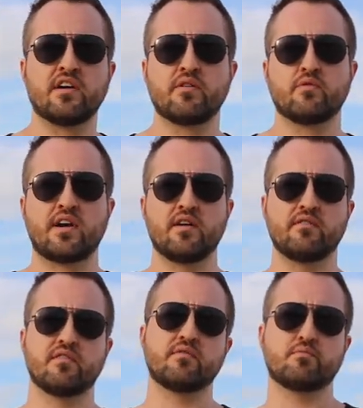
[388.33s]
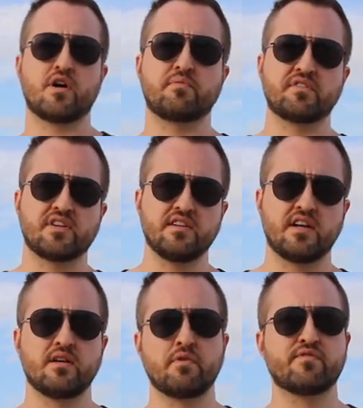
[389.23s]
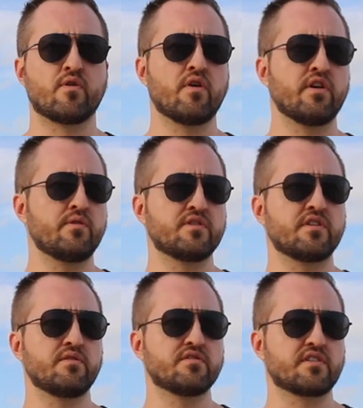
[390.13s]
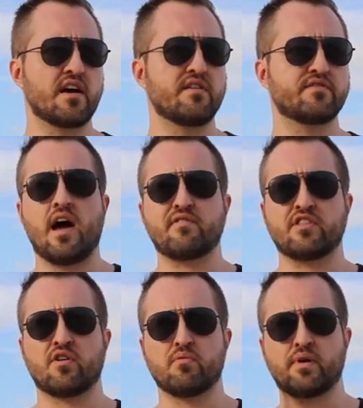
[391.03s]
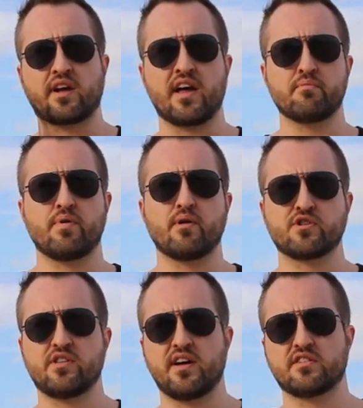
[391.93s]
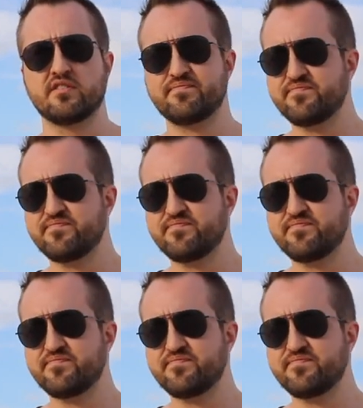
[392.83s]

He, when I brought up this idea to him before, he was, he was kind of having the whole big head approach that